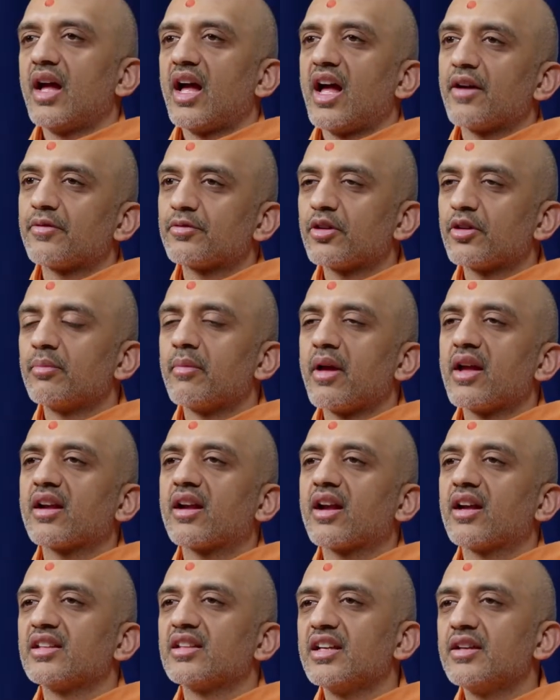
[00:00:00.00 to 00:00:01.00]
After
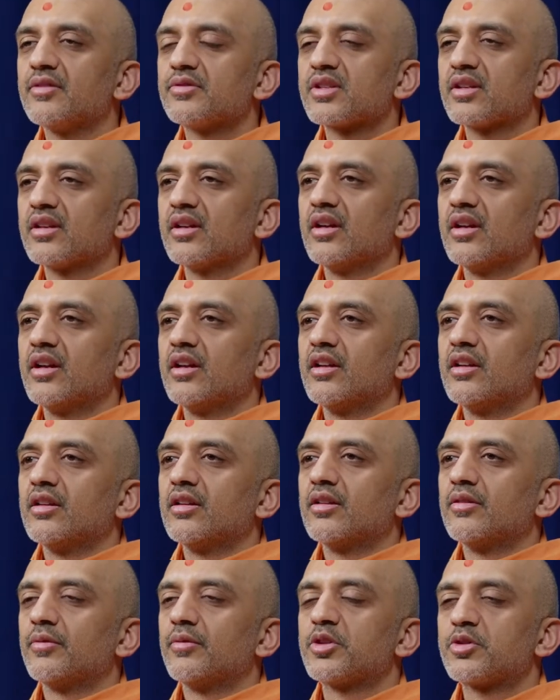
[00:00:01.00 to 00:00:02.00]
Menka leaves,
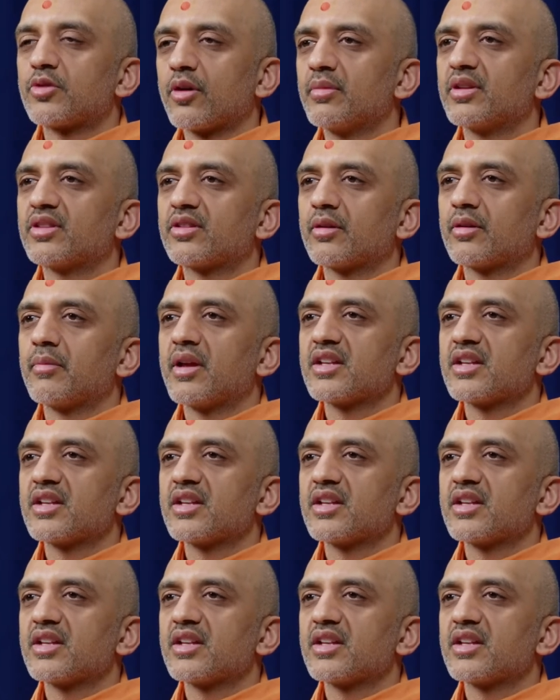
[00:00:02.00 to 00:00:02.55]
Vishwamitra